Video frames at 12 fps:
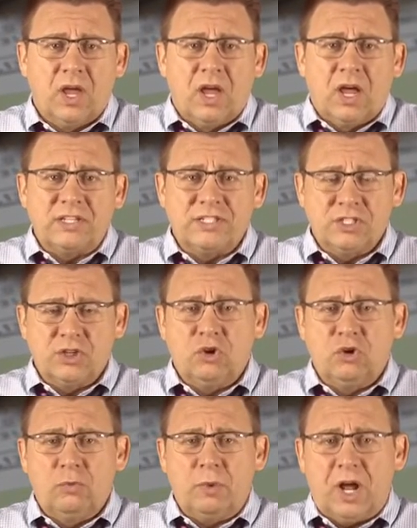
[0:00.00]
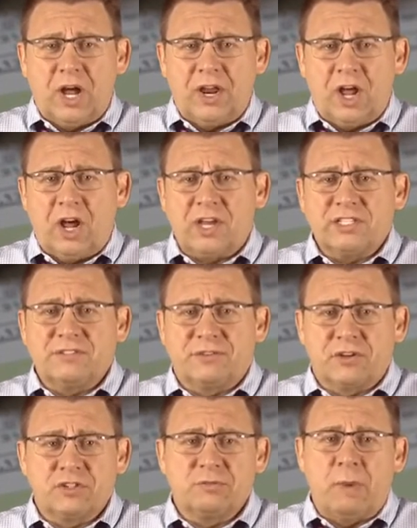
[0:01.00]
Assume on August
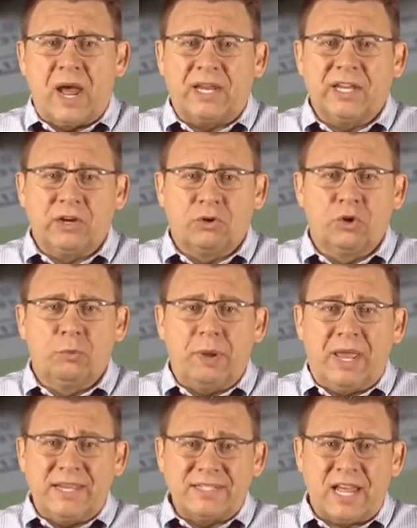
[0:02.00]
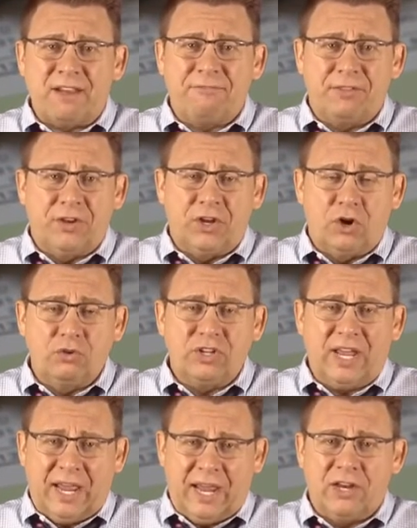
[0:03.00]
1st, Motley Crue pays off the note
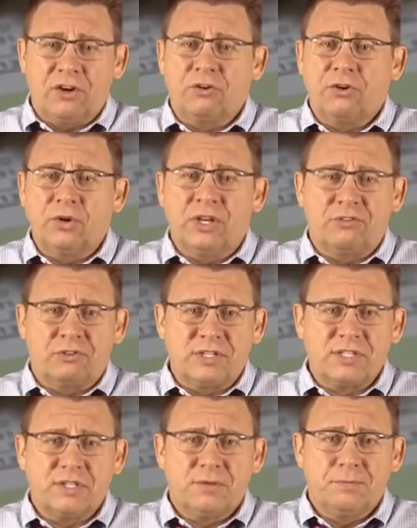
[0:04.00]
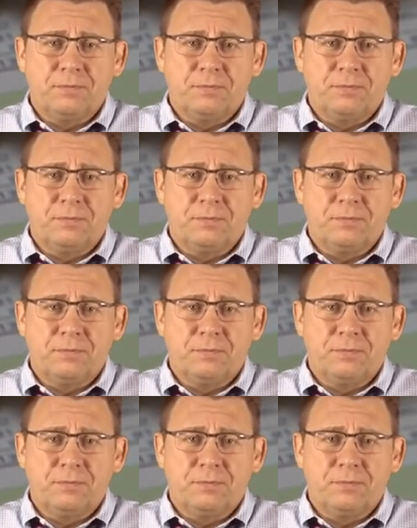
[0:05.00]
and accrued interest.